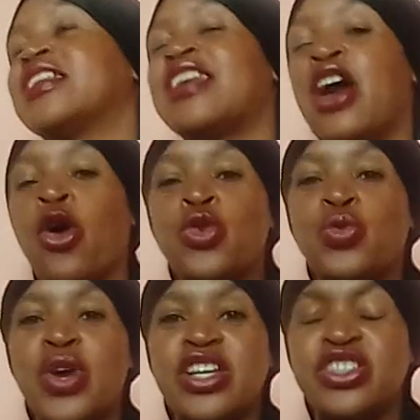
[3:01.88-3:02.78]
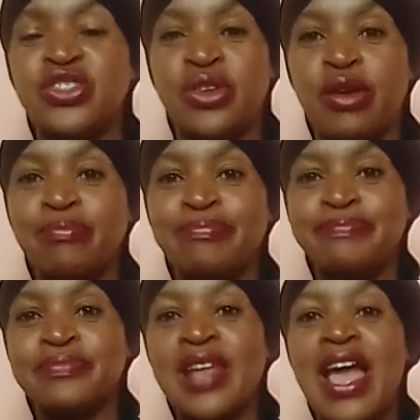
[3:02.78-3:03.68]
got their own wish,
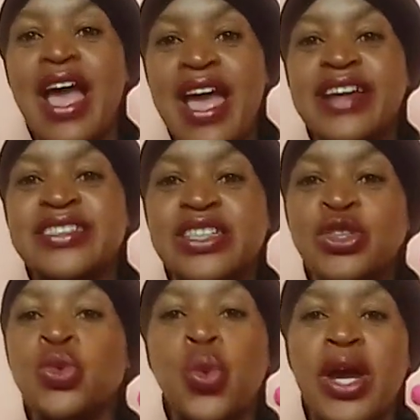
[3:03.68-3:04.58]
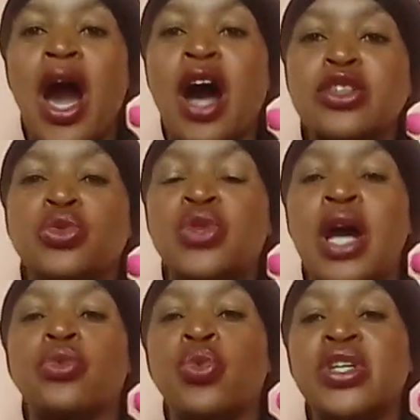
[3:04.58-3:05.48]
and you work hard to
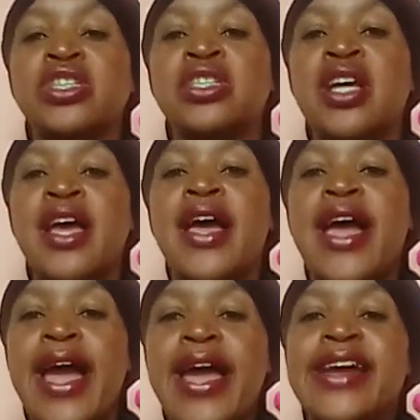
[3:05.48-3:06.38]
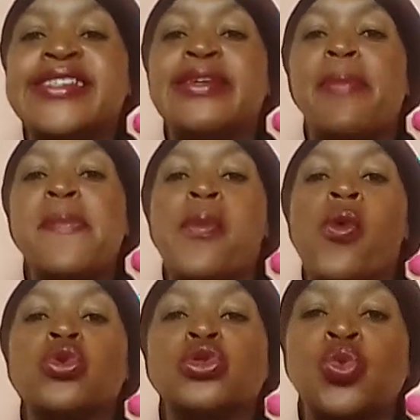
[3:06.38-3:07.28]
that wish, and
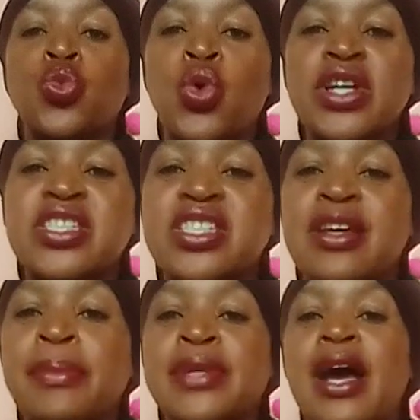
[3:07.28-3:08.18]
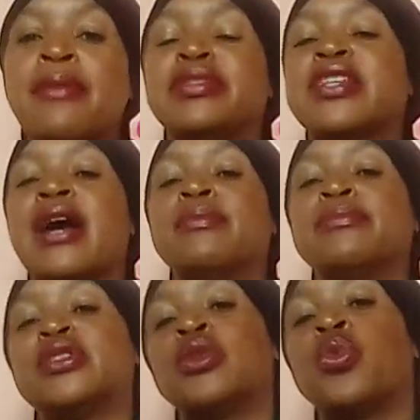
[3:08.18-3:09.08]
people's words sometimes
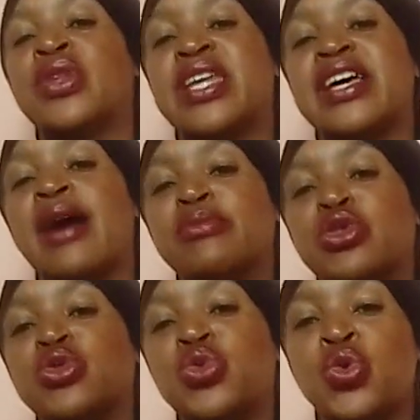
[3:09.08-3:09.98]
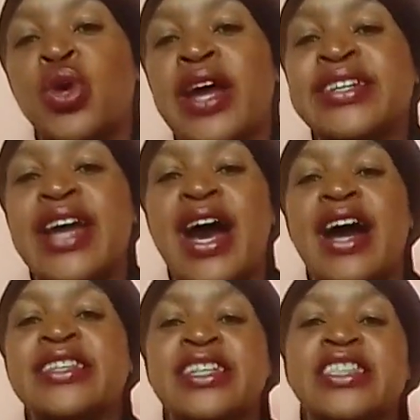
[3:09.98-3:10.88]
comes when they come to you, and
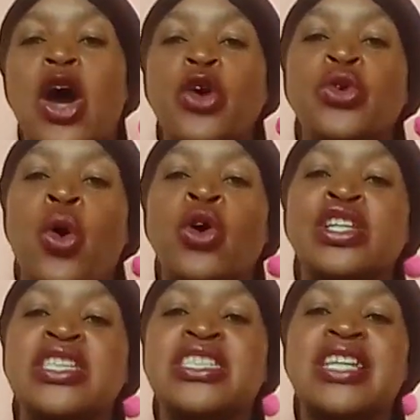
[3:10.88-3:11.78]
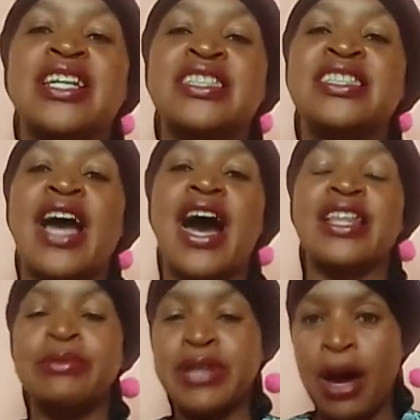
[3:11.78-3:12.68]
they tell you all these things,
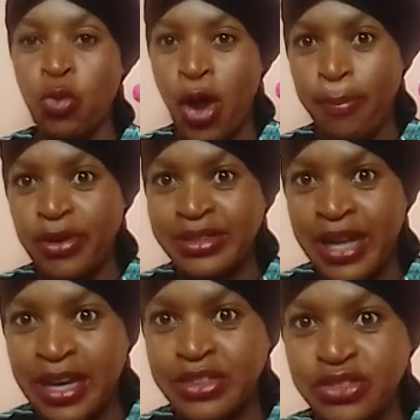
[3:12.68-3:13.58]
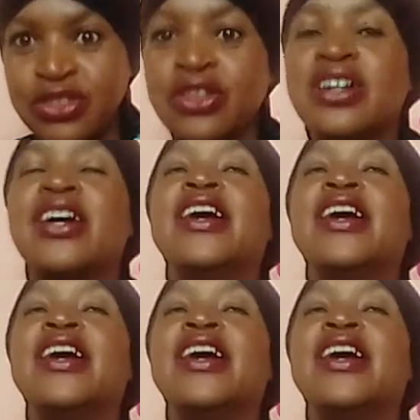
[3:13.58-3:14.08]
they become a weapon, guys,